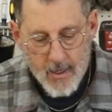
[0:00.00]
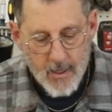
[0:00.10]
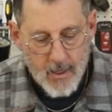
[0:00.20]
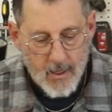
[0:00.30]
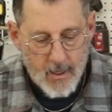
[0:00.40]

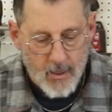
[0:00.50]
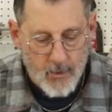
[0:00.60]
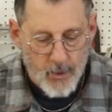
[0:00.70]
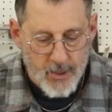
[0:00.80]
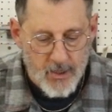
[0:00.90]
Uh,
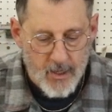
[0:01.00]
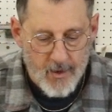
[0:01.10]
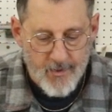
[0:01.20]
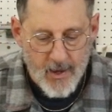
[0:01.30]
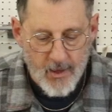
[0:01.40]
recently,
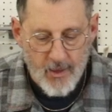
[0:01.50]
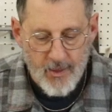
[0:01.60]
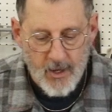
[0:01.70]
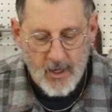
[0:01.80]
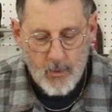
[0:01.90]
I found that
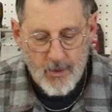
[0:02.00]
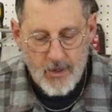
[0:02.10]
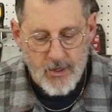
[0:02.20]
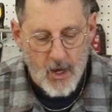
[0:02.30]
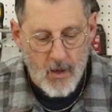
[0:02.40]
thinning with
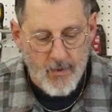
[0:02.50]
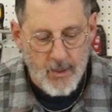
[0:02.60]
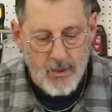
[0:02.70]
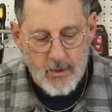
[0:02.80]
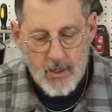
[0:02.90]
the
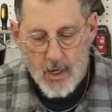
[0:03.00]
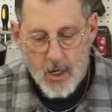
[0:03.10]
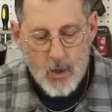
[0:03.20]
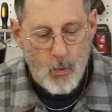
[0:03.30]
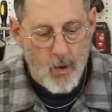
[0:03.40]
solvent
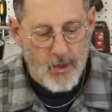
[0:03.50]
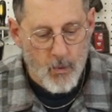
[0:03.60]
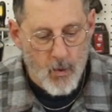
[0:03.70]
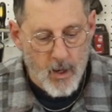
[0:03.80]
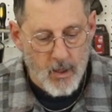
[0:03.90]
one to
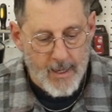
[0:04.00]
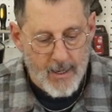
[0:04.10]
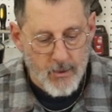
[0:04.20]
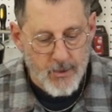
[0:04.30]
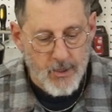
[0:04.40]
one
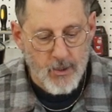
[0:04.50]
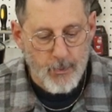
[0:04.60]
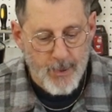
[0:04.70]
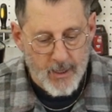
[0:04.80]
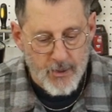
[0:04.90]
allows it to
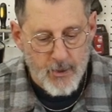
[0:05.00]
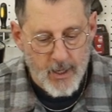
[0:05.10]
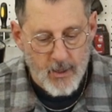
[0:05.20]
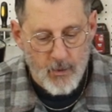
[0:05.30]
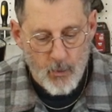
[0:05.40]

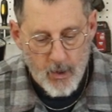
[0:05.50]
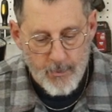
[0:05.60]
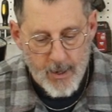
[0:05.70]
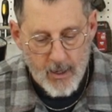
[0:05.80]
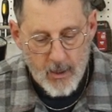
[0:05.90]
penetrate in the
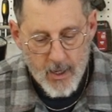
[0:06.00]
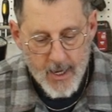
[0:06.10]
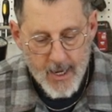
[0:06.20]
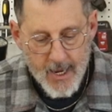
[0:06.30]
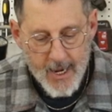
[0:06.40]
wood better
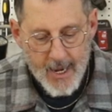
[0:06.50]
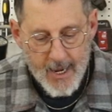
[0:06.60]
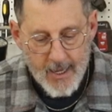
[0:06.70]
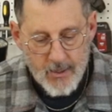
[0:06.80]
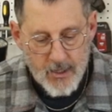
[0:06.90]

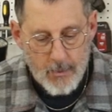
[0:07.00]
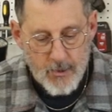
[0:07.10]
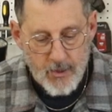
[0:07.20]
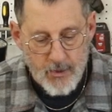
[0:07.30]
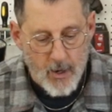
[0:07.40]
and seems
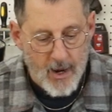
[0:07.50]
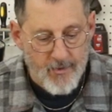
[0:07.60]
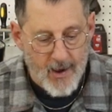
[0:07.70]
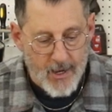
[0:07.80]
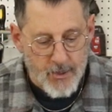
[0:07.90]
to dry
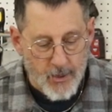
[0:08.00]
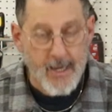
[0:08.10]
faster.